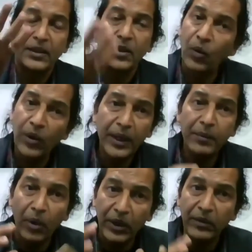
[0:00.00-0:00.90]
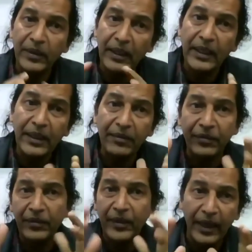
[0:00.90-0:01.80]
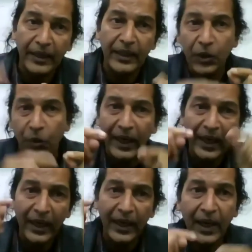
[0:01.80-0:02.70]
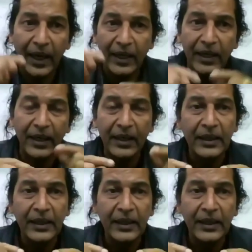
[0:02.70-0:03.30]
only bother with the leaf and the twining and